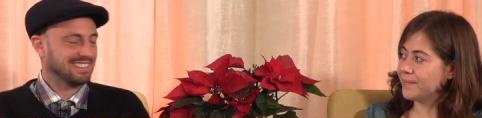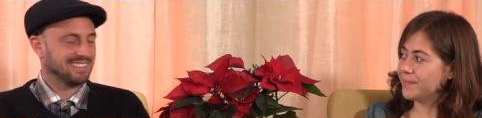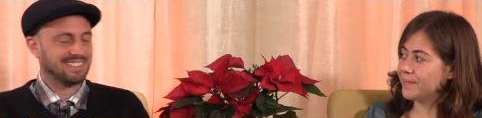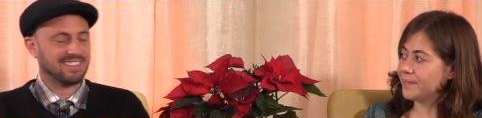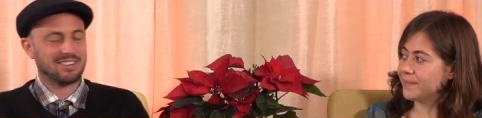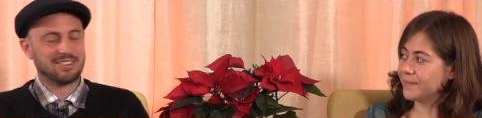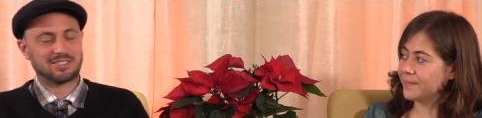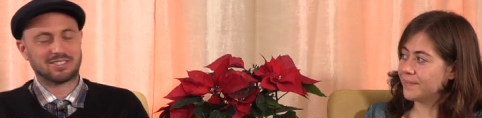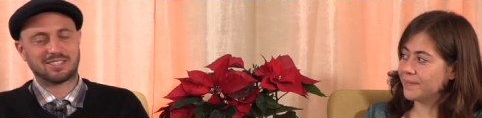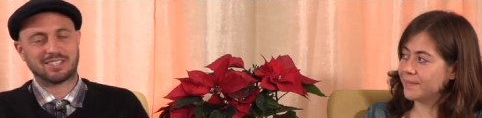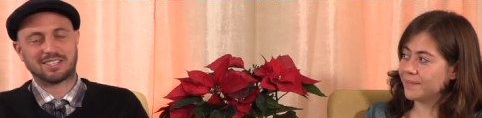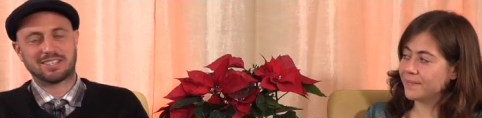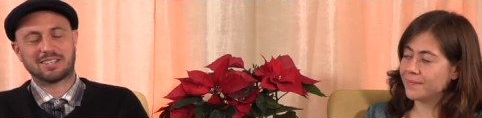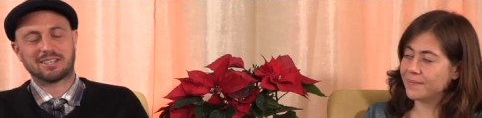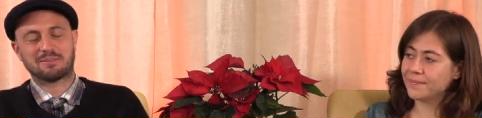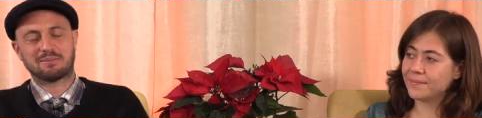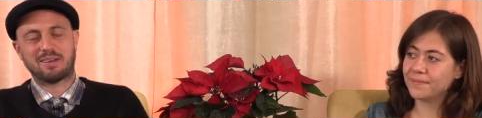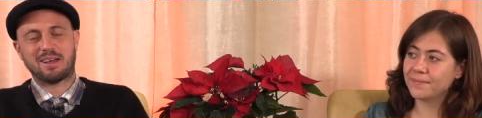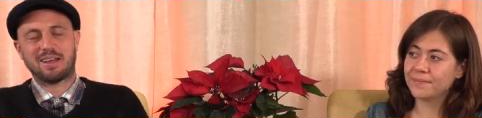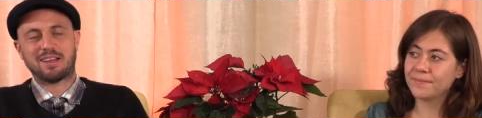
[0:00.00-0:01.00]
Speaker 1: You know, I was
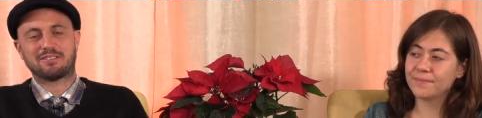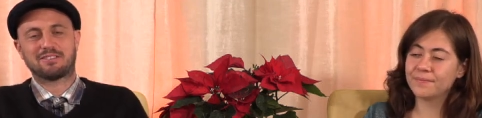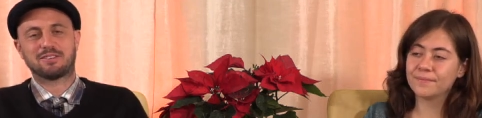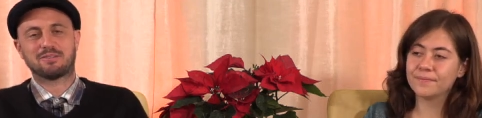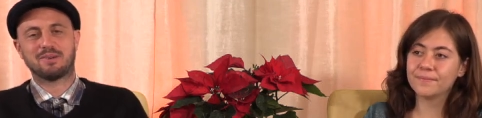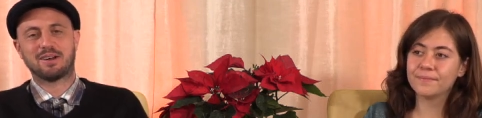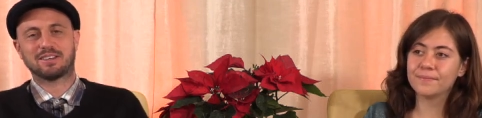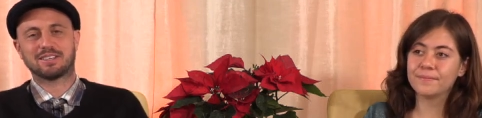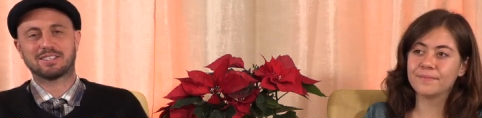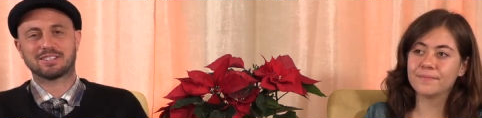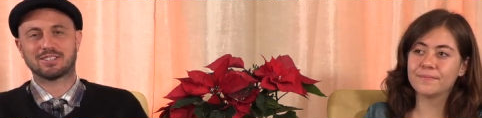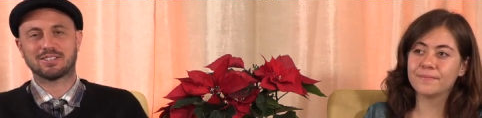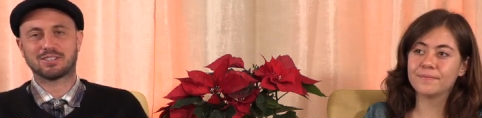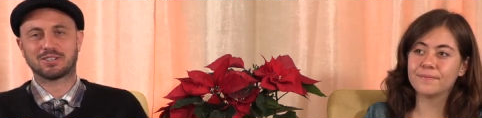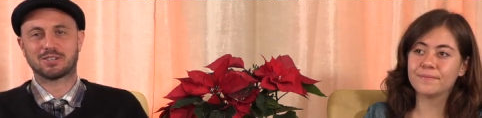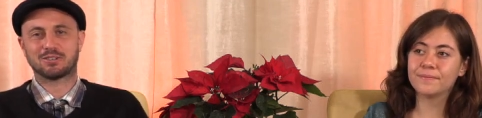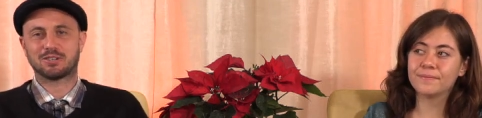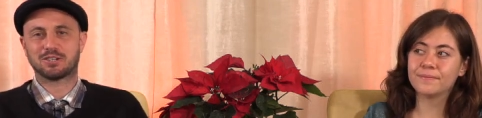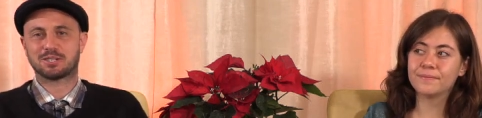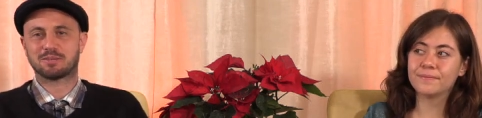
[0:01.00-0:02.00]
thinking about everyone. It's
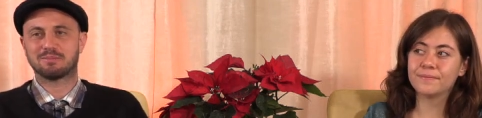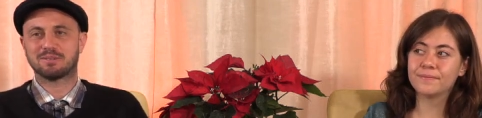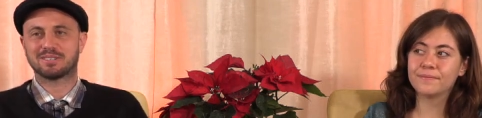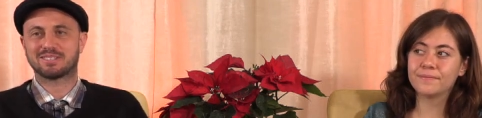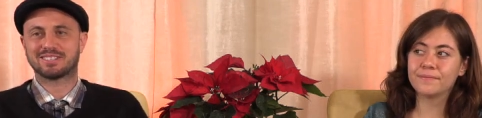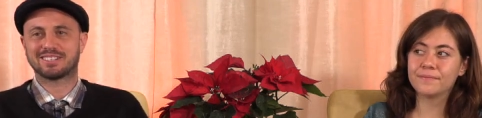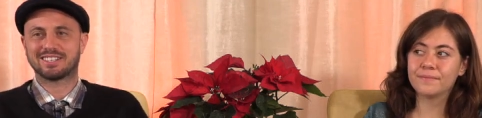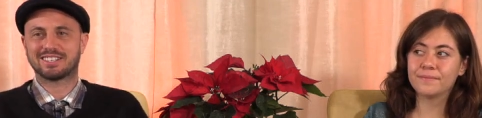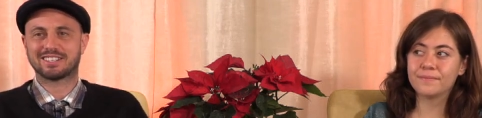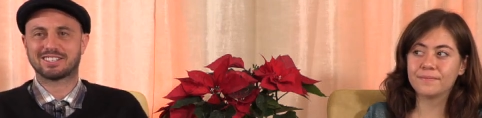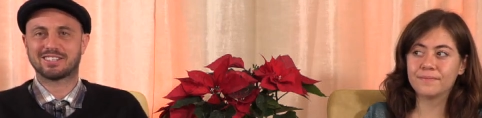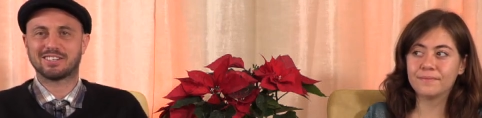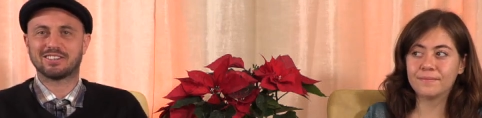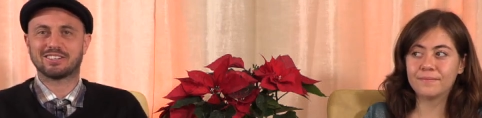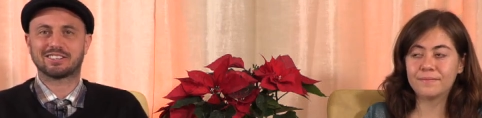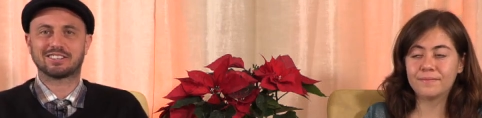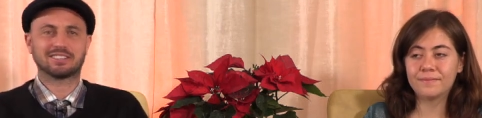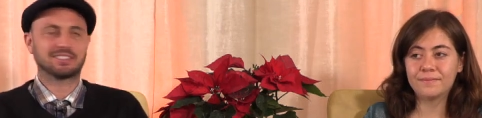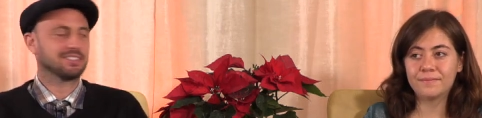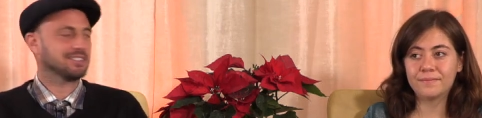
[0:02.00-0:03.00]
like Christmas, and it's
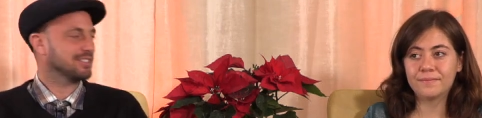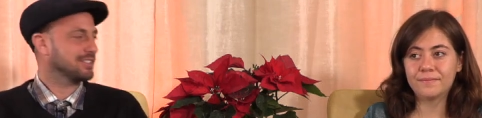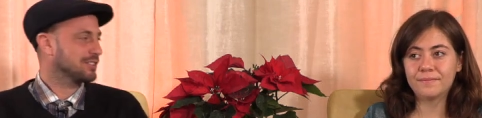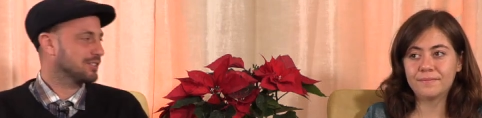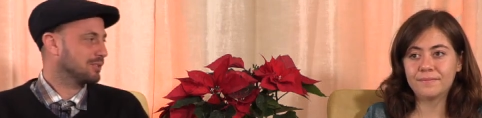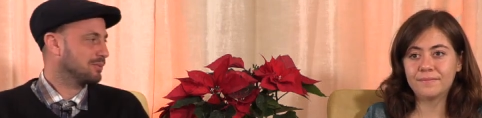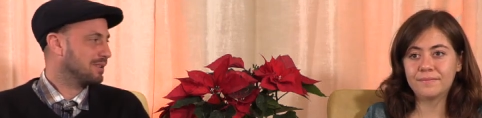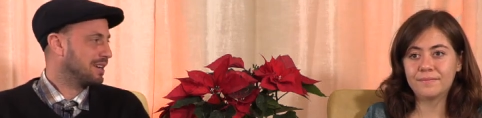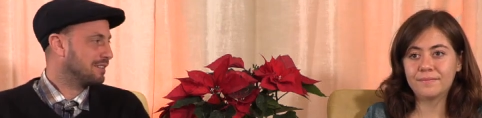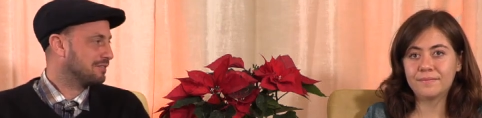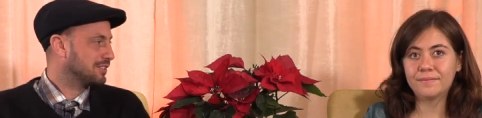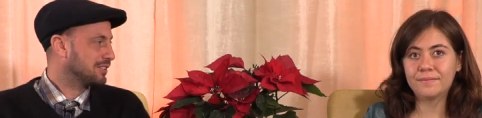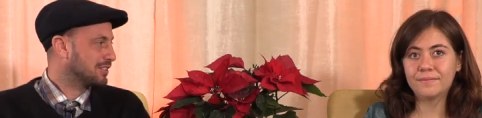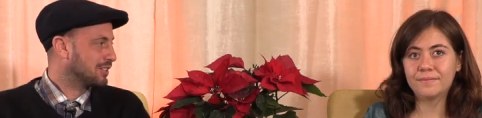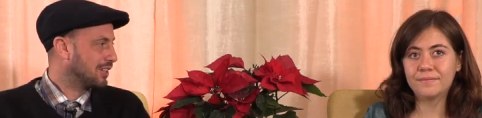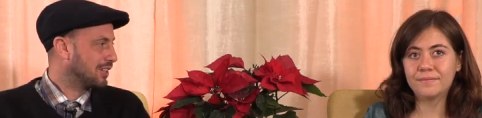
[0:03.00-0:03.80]
like, do we have the